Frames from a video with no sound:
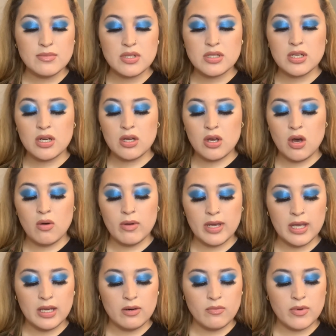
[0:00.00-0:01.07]
gonna go
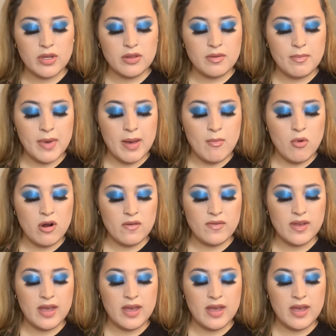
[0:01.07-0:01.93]
in with my Morphe